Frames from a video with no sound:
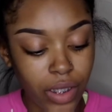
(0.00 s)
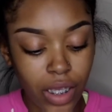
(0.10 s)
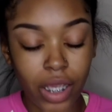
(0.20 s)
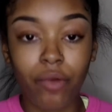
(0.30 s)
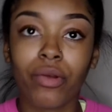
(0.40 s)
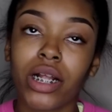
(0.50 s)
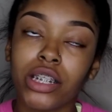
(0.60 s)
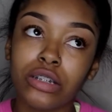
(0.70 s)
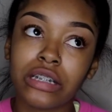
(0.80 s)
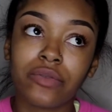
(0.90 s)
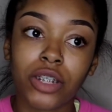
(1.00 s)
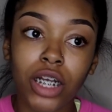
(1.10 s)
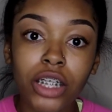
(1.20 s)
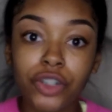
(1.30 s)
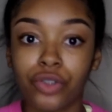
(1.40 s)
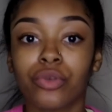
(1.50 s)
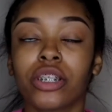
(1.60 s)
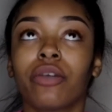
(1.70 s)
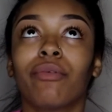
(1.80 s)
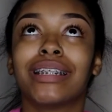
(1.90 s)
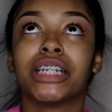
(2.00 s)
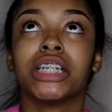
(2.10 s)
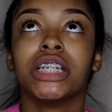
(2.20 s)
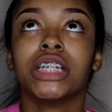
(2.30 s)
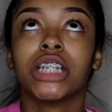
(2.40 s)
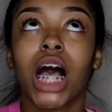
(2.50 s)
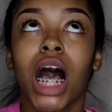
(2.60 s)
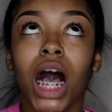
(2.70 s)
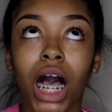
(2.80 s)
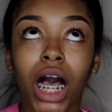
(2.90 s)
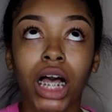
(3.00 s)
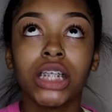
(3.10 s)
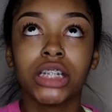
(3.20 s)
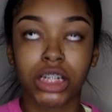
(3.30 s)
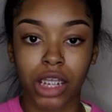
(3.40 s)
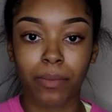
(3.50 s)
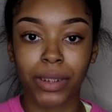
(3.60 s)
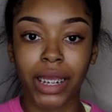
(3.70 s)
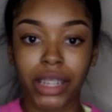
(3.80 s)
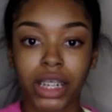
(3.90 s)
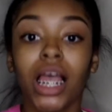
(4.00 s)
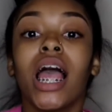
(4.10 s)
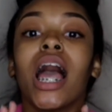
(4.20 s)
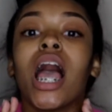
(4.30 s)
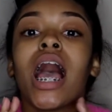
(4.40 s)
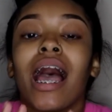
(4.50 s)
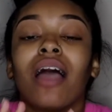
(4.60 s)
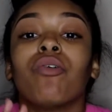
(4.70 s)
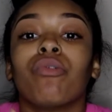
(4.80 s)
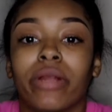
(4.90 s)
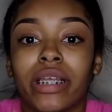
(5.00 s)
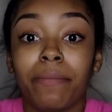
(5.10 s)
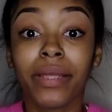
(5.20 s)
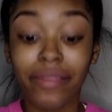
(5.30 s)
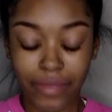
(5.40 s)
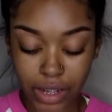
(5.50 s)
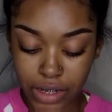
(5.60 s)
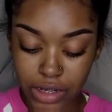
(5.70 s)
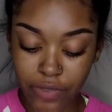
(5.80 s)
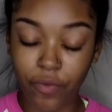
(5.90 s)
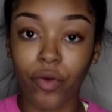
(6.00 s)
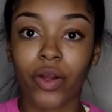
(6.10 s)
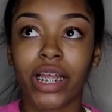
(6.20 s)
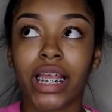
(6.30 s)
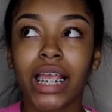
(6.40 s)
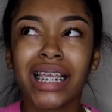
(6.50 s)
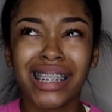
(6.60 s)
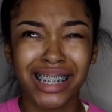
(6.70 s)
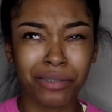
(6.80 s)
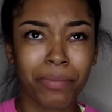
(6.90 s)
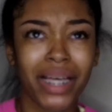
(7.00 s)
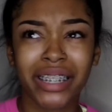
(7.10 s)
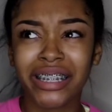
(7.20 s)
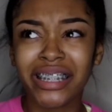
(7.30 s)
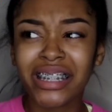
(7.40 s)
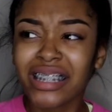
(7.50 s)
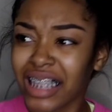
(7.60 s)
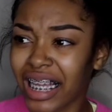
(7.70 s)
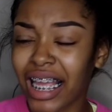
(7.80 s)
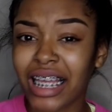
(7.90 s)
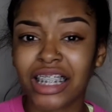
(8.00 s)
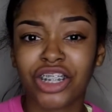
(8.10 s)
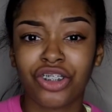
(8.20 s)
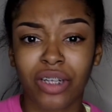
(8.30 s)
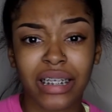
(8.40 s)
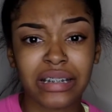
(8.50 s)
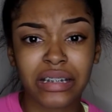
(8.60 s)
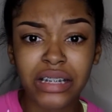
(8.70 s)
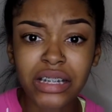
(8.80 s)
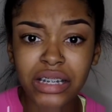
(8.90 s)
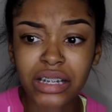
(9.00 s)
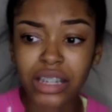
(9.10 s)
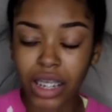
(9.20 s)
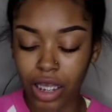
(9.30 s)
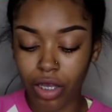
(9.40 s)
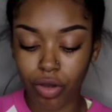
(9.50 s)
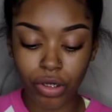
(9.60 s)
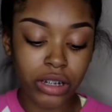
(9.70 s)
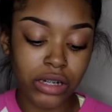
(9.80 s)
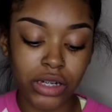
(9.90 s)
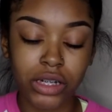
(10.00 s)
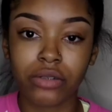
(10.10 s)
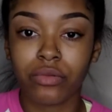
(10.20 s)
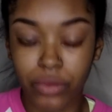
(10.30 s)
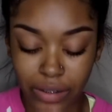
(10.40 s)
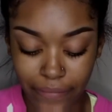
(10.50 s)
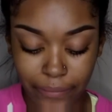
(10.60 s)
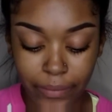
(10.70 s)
And what I use for contouring, which is awesome. Like, I will recommend this for anybody that has dry skin, oily skin, whatever.